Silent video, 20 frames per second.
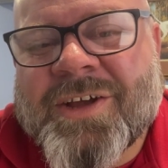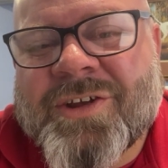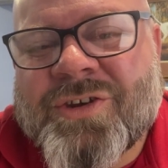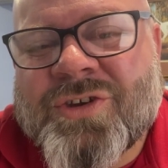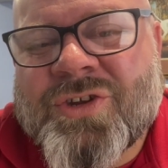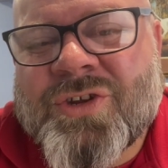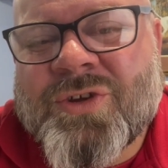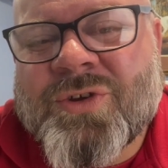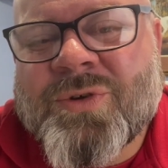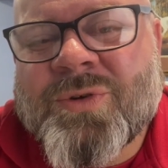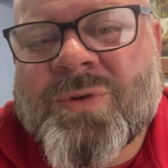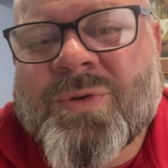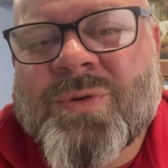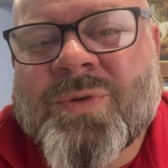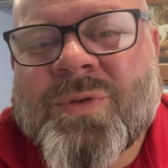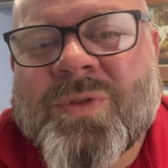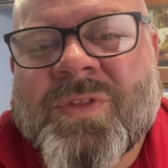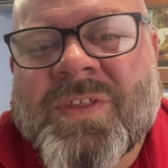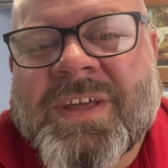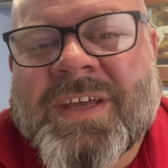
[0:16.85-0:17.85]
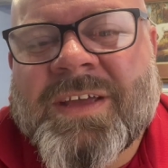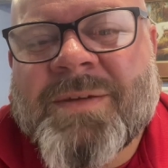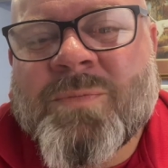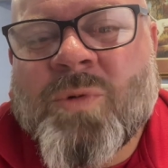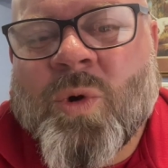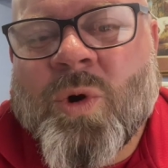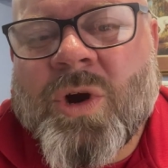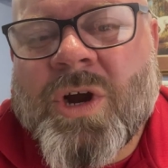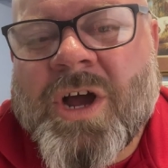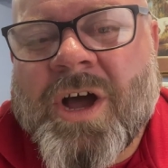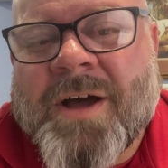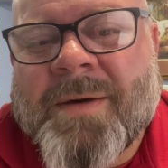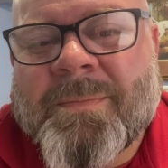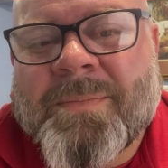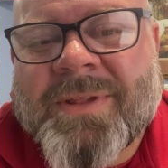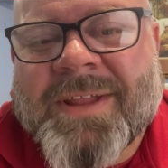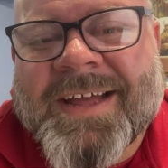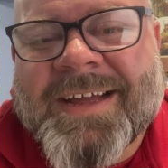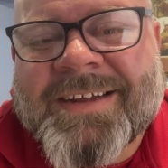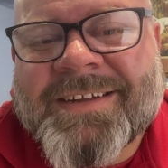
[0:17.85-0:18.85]
to the more
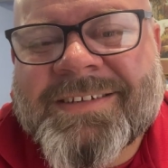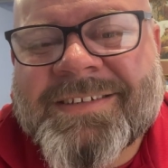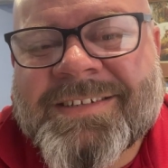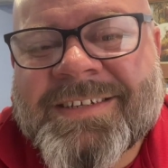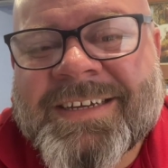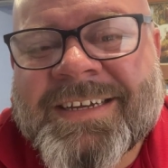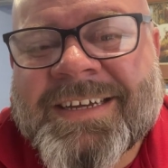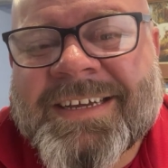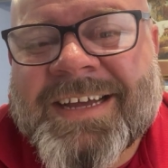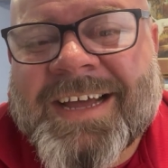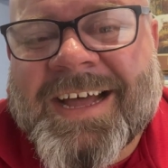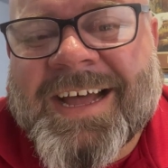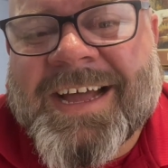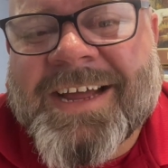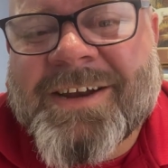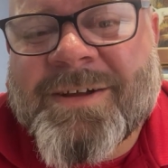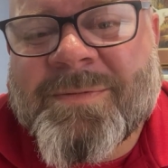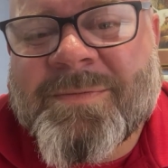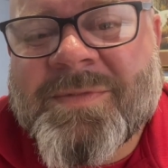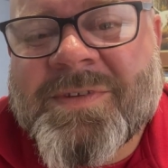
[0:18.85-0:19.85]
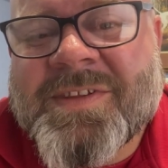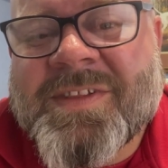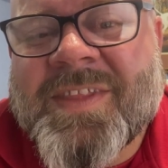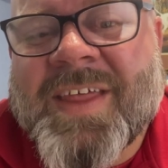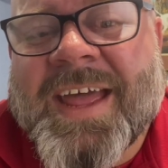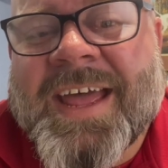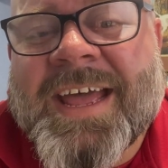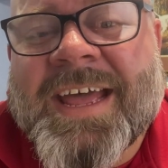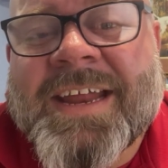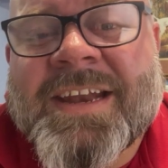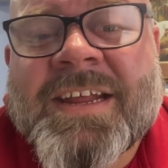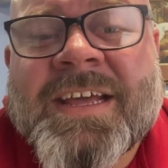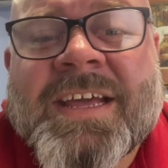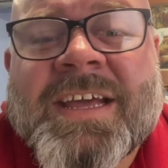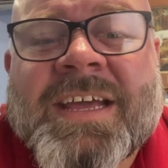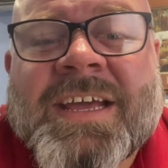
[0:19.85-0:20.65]
complex items that